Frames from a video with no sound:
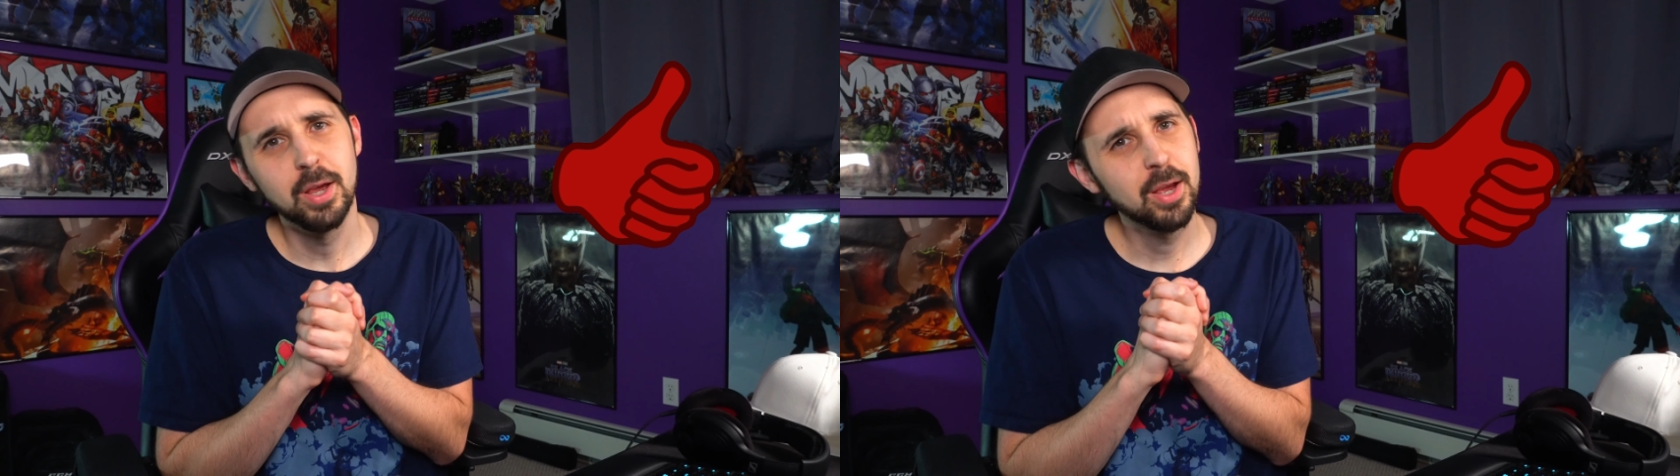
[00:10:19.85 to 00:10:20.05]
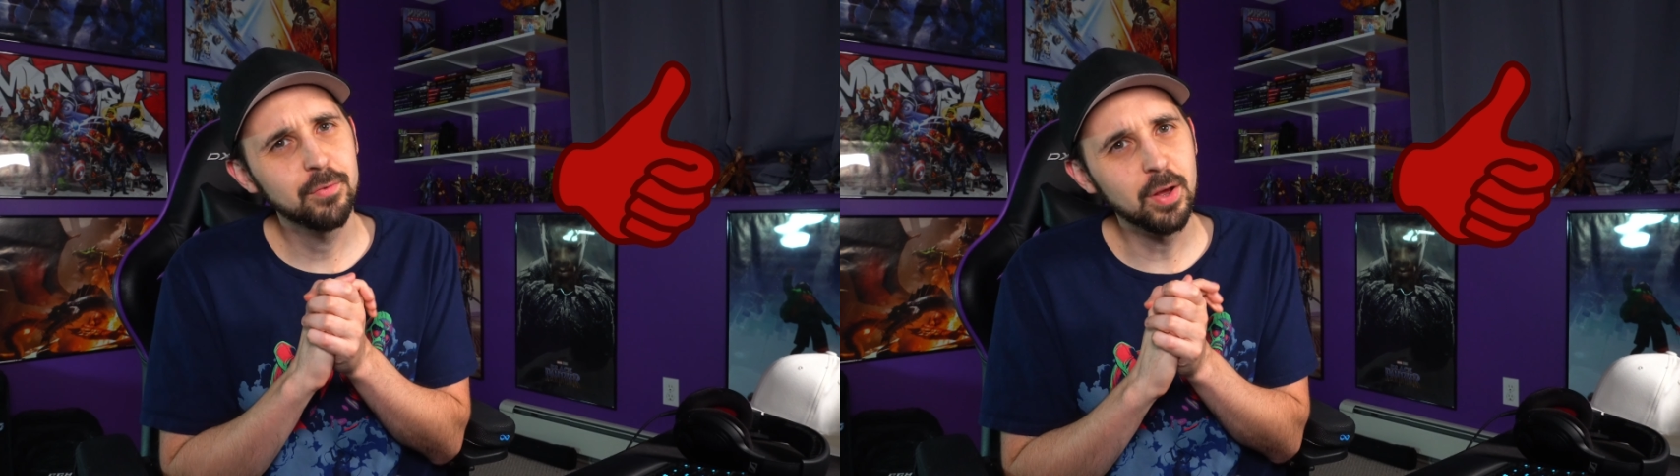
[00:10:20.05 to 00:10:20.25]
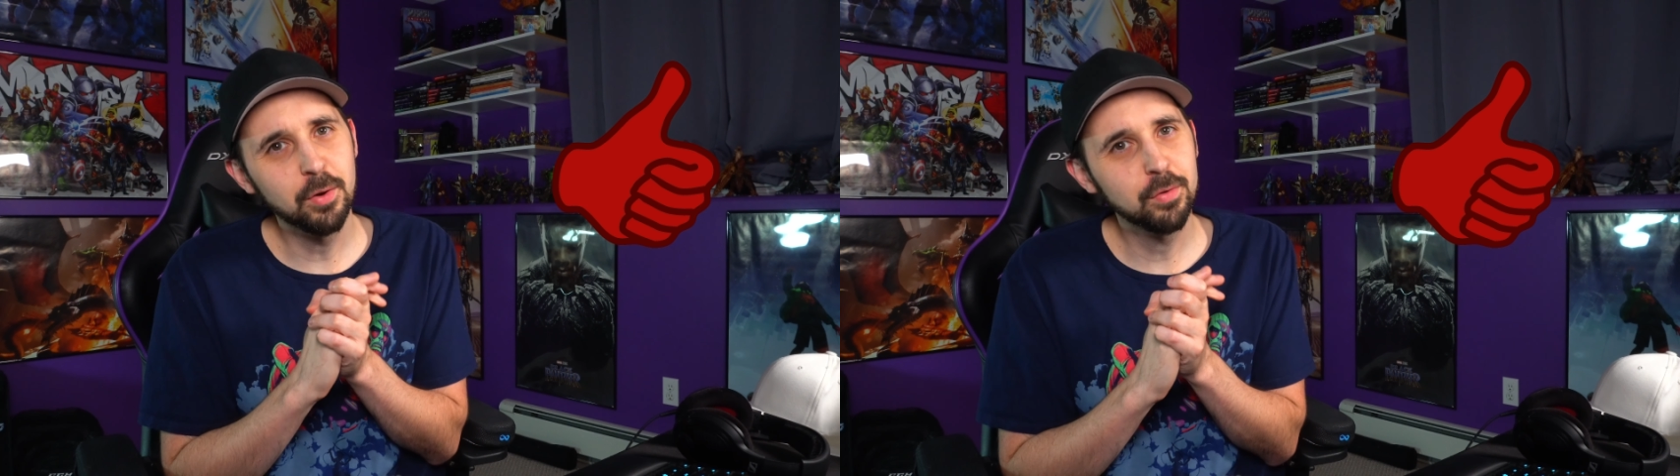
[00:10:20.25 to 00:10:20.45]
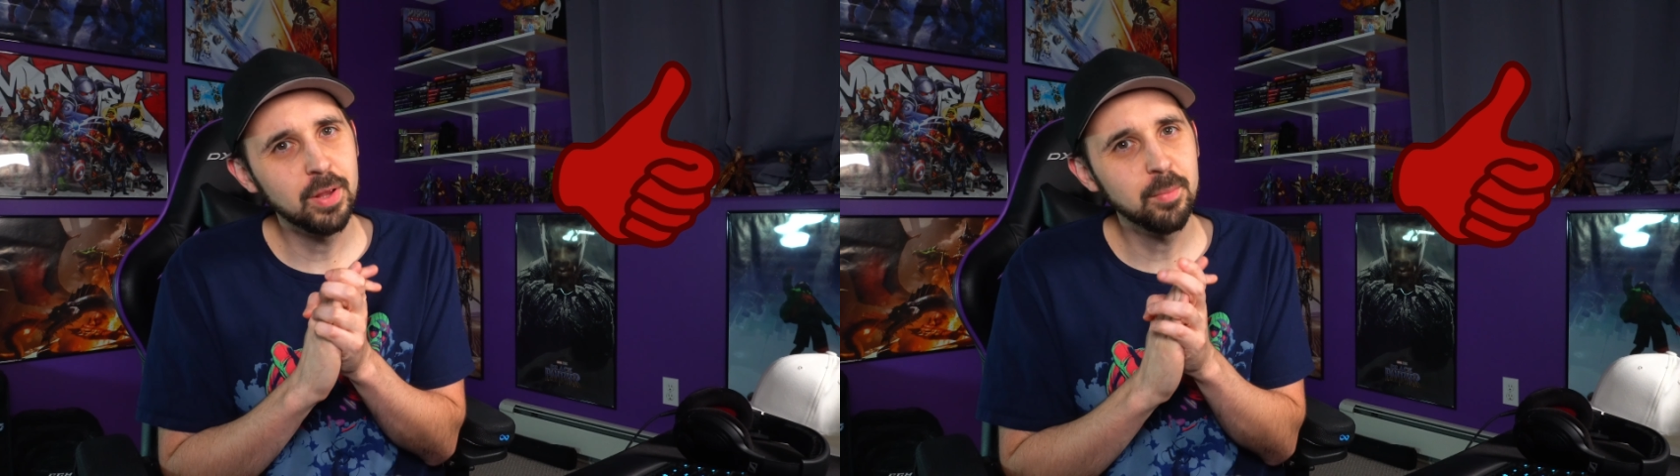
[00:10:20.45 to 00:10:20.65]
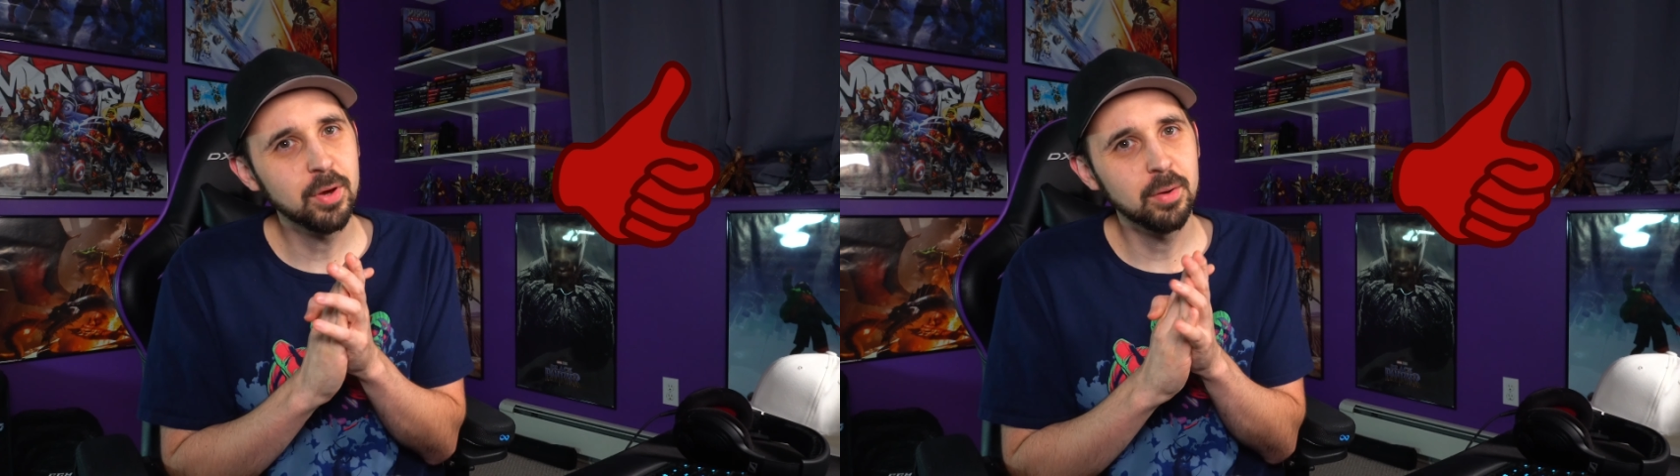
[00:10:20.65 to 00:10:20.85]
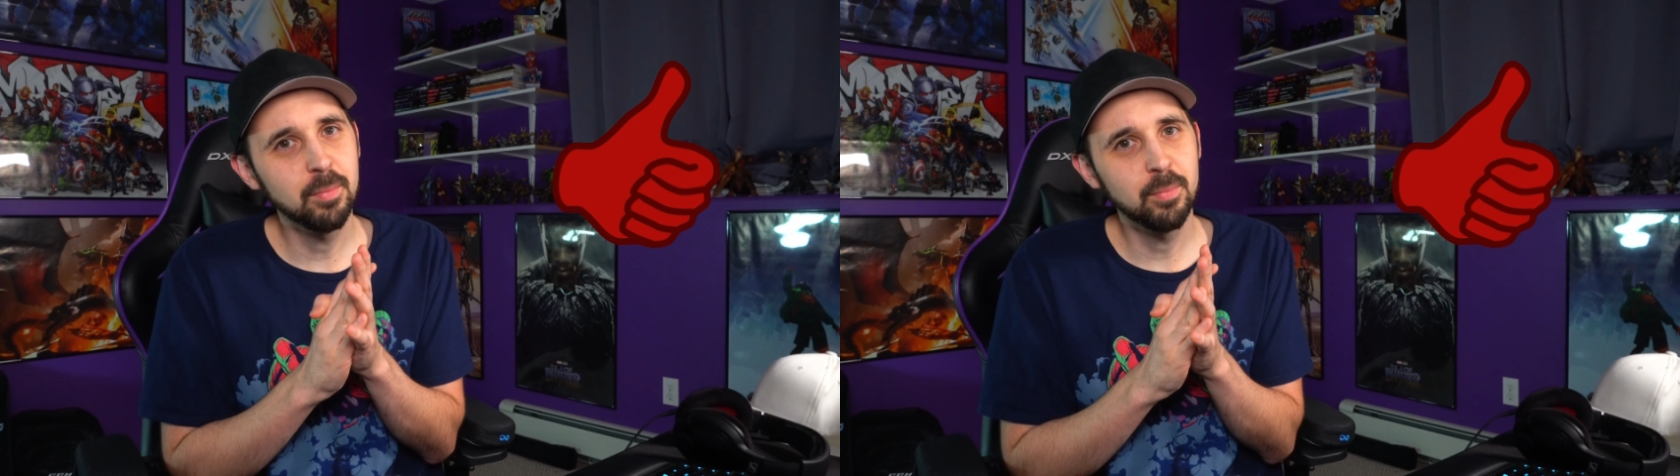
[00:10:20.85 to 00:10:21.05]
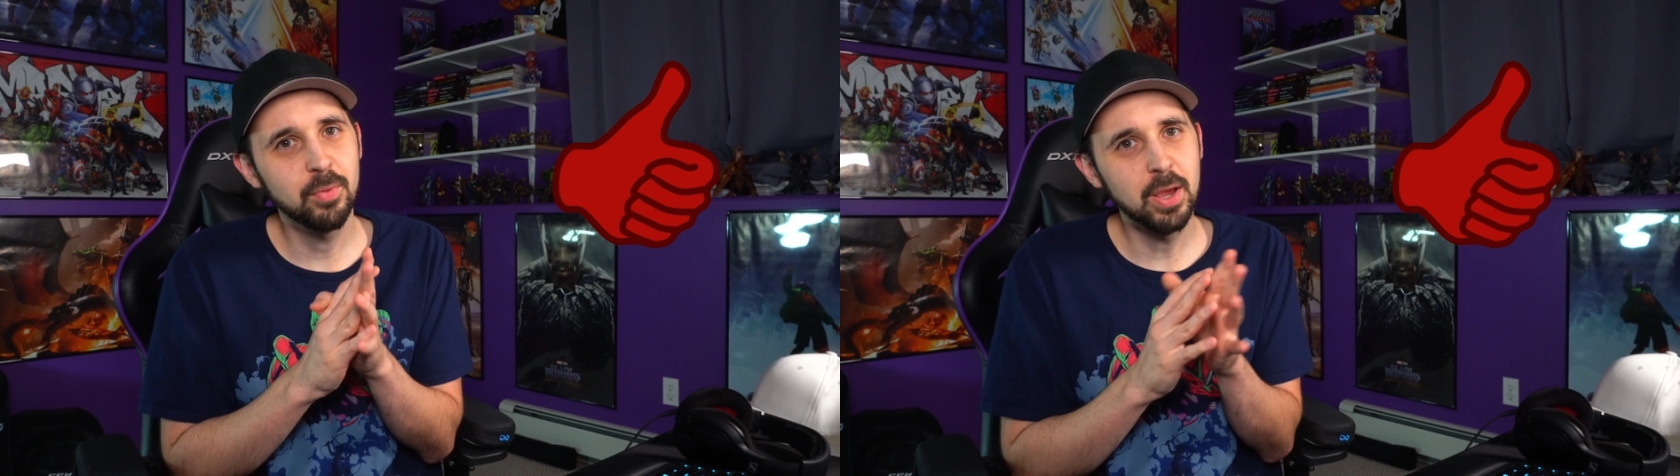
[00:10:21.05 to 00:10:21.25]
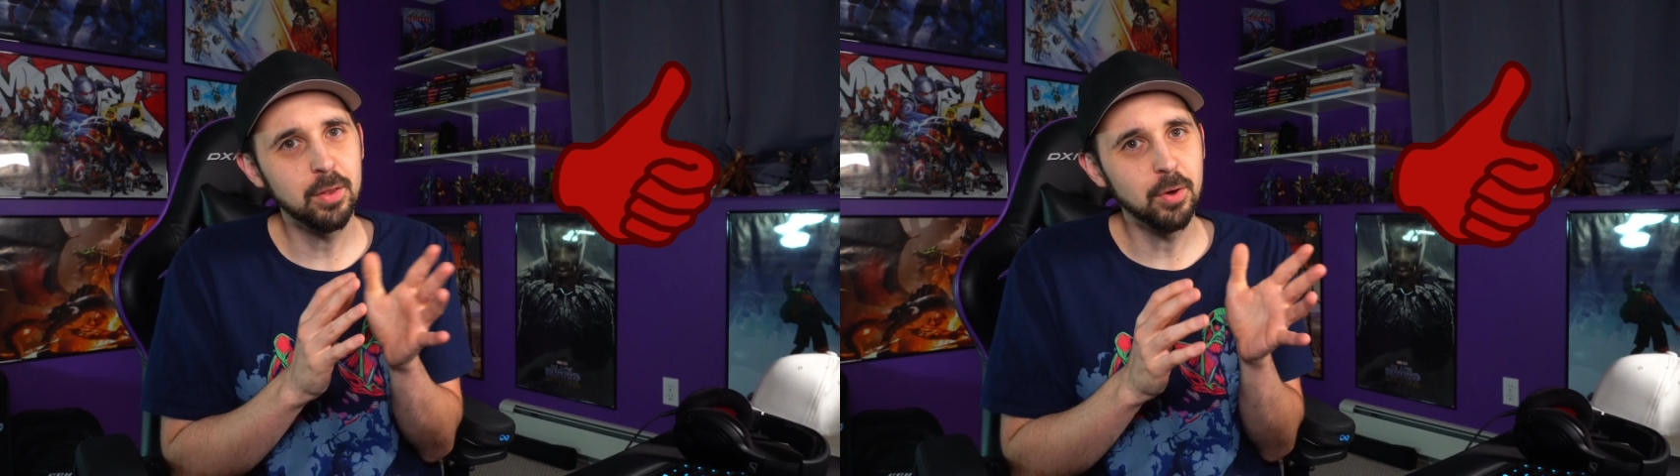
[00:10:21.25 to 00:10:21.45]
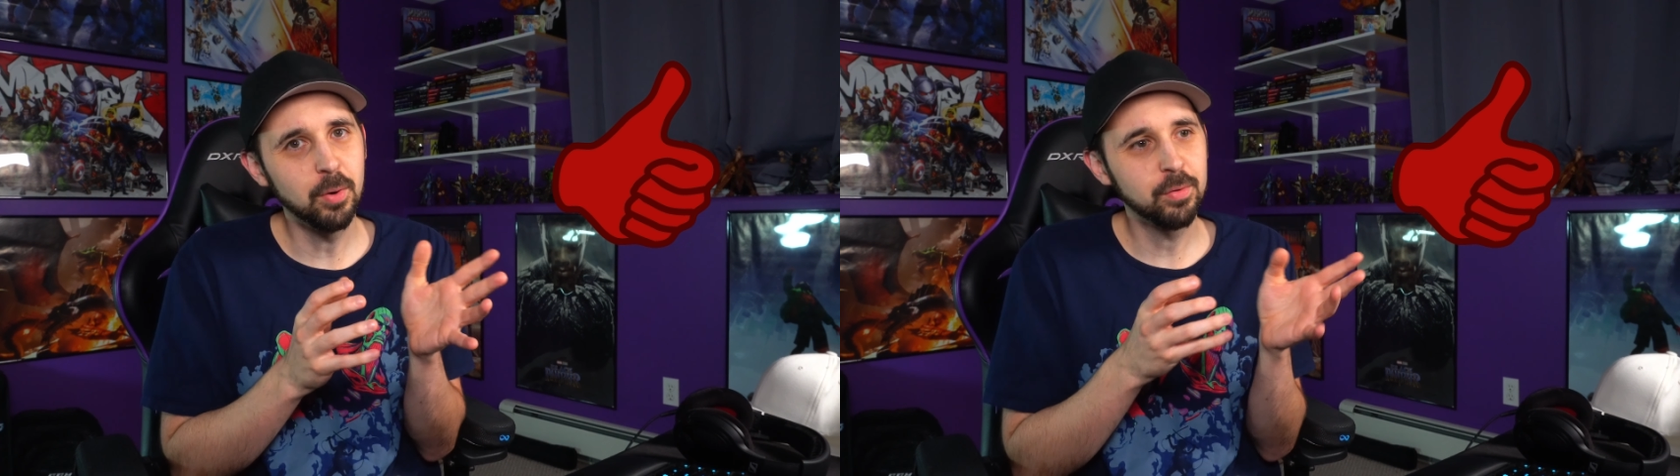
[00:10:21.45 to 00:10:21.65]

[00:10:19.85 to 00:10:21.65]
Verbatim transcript: It followed the same kind of thing though.